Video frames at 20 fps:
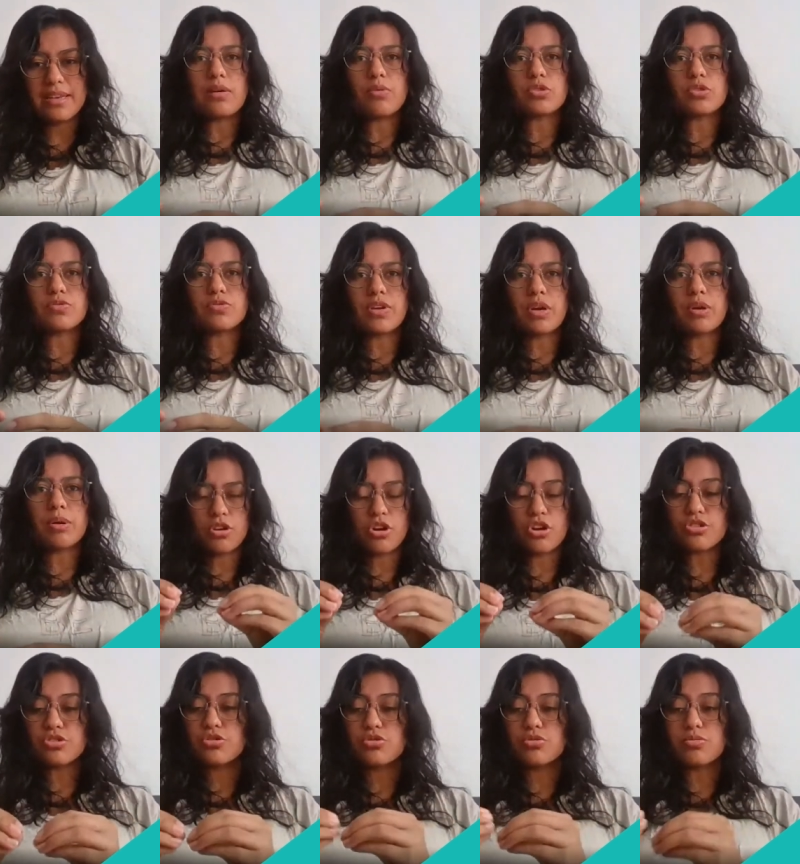It was very
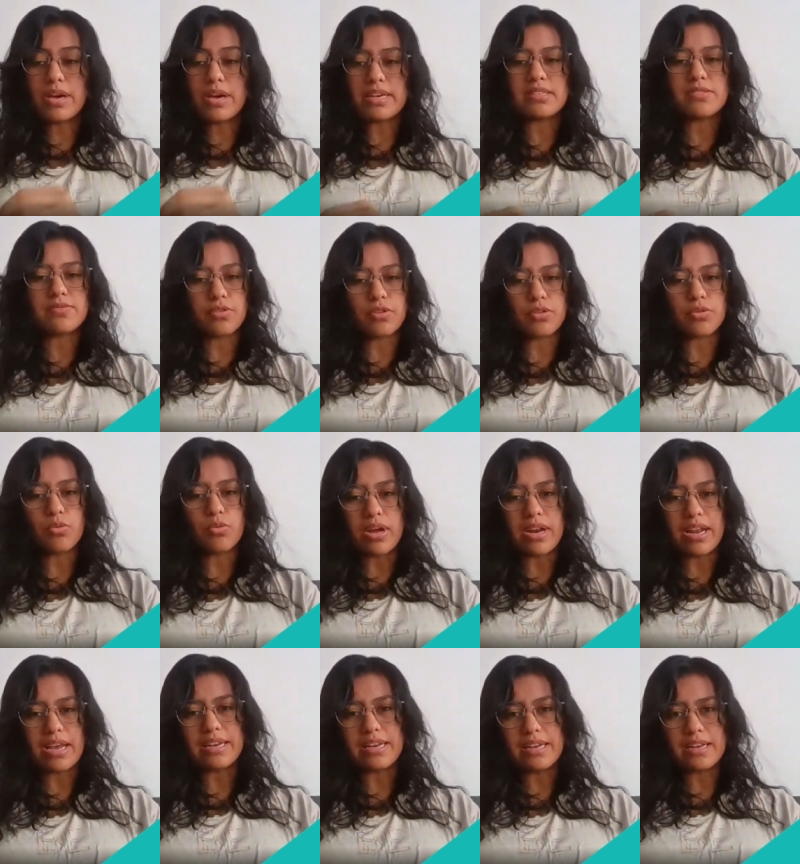customized for
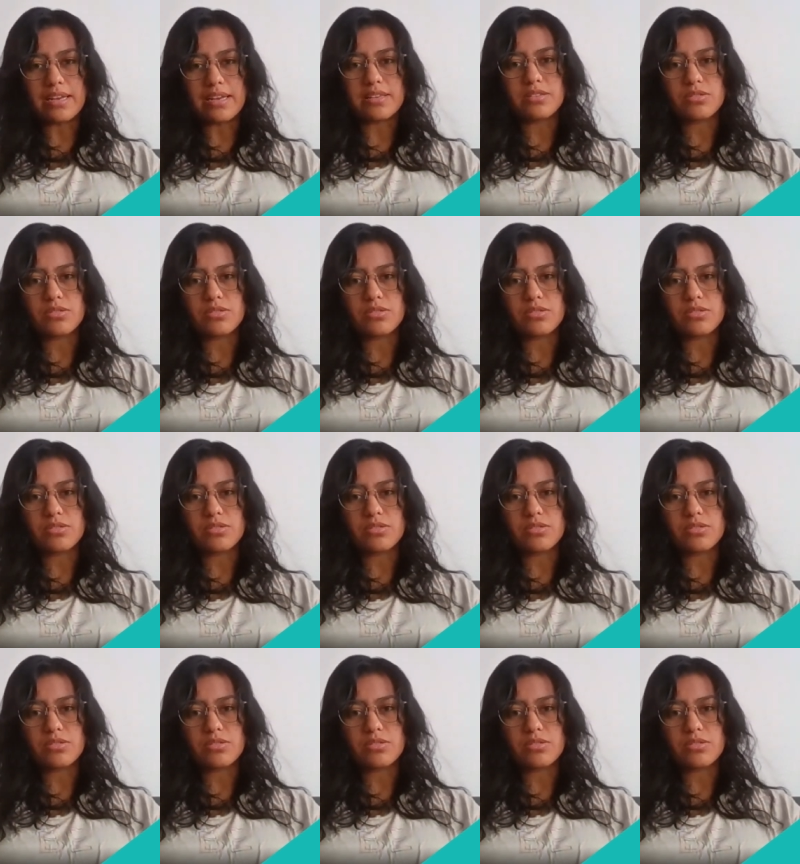what I needed.